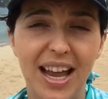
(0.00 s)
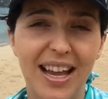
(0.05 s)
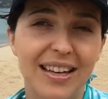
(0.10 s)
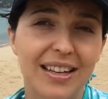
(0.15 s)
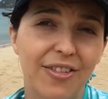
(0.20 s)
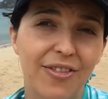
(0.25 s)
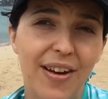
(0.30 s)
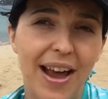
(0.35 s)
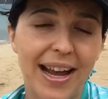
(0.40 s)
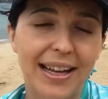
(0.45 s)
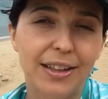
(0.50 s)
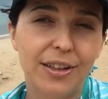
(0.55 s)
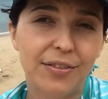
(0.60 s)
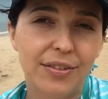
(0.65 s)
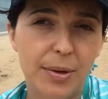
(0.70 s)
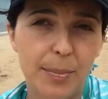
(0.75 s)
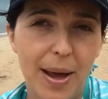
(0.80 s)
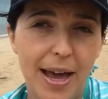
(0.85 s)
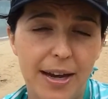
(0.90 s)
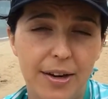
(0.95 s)
And the fact of
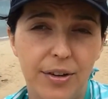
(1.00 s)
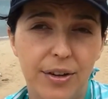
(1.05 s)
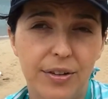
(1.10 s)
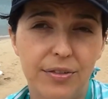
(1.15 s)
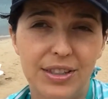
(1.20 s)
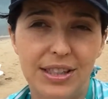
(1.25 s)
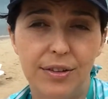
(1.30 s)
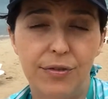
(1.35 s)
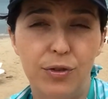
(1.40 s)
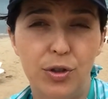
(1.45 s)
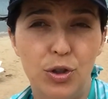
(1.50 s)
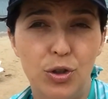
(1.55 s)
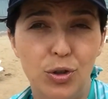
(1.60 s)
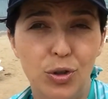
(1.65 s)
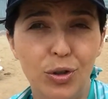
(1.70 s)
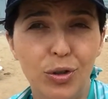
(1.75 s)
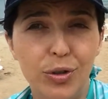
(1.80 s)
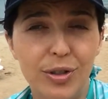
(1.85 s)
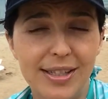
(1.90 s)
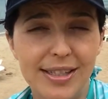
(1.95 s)
the matter is, if you
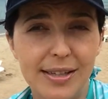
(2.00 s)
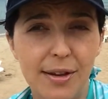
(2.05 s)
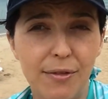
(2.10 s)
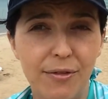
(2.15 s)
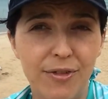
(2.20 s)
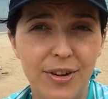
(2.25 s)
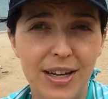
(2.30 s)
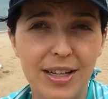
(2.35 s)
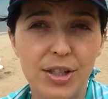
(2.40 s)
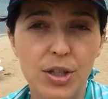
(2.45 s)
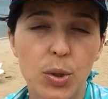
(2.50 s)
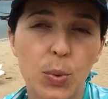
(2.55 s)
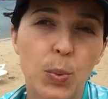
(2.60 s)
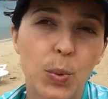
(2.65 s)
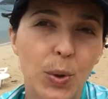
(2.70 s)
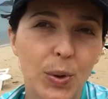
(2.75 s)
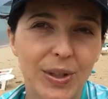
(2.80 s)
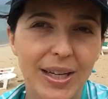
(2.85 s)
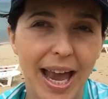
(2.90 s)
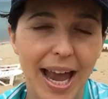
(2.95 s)
do lose some friends, you
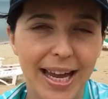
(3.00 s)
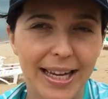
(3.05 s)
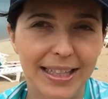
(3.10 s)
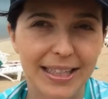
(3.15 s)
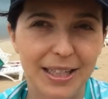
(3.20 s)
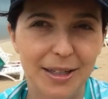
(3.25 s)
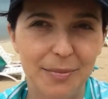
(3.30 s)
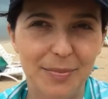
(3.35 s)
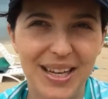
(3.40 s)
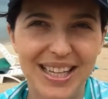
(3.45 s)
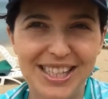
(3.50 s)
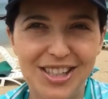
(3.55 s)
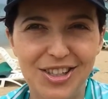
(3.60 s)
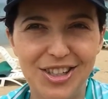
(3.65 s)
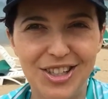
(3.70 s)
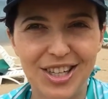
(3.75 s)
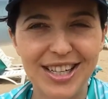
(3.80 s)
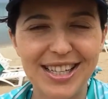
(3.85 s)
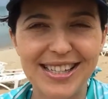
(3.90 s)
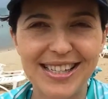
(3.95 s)
will gain them. It's
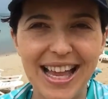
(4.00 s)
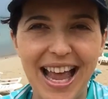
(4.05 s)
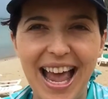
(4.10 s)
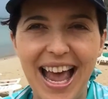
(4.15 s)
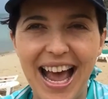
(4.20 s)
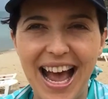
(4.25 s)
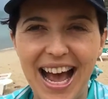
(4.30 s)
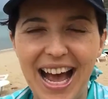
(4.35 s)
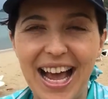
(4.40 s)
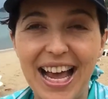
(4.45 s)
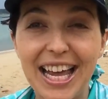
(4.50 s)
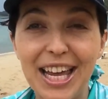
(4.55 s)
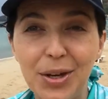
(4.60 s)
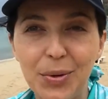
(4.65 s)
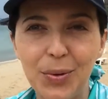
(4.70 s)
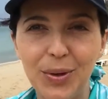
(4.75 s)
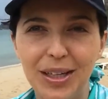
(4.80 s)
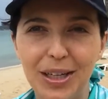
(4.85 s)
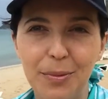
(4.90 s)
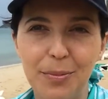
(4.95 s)
just
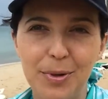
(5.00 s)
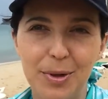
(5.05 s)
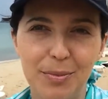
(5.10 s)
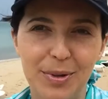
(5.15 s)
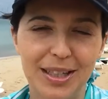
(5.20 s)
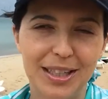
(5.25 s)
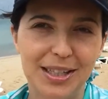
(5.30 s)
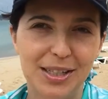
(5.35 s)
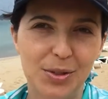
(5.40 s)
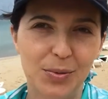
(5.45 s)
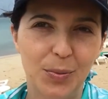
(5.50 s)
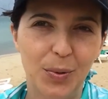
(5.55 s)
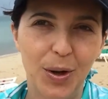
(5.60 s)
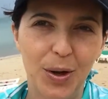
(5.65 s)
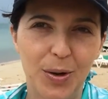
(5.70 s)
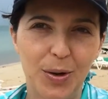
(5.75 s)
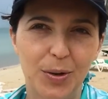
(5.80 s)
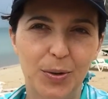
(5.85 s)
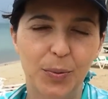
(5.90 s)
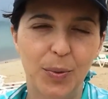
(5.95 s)
equilibrium in this
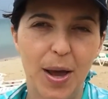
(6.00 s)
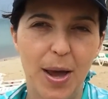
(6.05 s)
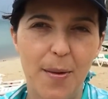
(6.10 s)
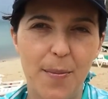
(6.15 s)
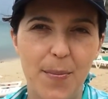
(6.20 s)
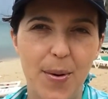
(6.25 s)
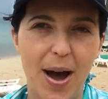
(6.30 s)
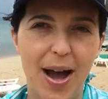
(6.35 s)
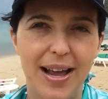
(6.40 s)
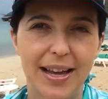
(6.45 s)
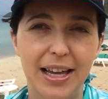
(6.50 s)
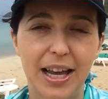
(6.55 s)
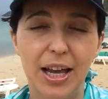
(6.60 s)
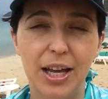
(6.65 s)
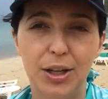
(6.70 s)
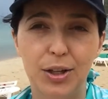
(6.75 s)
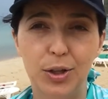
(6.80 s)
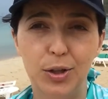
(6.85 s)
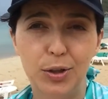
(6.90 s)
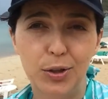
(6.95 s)
world, whereby
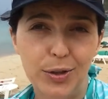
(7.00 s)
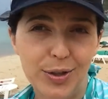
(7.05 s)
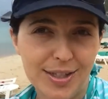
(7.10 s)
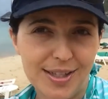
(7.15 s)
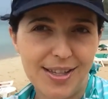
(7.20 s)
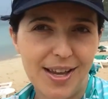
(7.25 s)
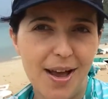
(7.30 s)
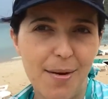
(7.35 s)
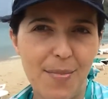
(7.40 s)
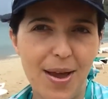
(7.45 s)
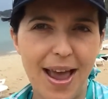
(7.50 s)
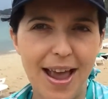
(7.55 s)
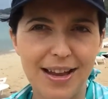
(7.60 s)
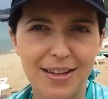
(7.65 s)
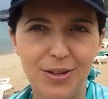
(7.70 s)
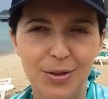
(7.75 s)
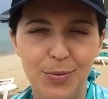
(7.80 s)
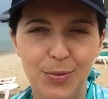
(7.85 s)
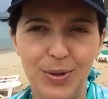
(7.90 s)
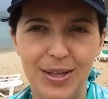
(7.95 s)
you lose some
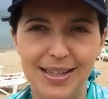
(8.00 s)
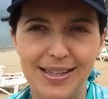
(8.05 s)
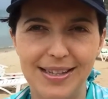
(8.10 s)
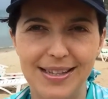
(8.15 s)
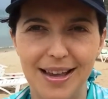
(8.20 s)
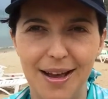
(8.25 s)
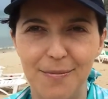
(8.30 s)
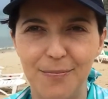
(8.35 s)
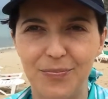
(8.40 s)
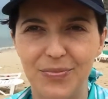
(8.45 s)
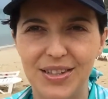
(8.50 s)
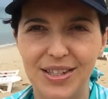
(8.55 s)
and you win some.